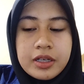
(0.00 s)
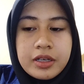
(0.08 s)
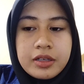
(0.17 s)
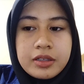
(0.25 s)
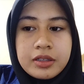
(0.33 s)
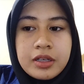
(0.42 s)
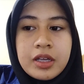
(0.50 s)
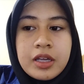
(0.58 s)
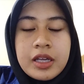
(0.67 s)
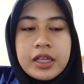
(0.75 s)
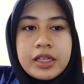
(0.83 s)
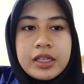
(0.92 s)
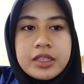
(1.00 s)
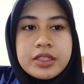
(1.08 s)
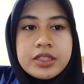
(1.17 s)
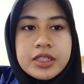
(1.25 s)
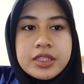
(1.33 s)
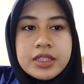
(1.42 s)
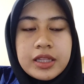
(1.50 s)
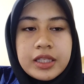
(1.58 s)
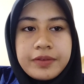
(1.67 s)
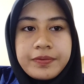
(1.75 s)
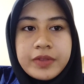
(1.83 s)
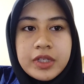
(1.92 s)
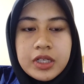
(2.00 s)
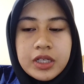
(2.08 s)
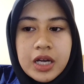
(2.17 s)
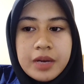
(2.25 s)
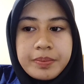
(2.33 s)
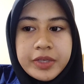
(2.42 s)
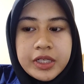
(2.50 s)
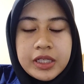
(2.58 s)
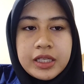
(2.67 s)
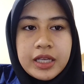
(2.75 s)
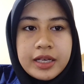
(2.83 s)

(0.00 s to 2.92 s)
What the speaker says: and he just left the company,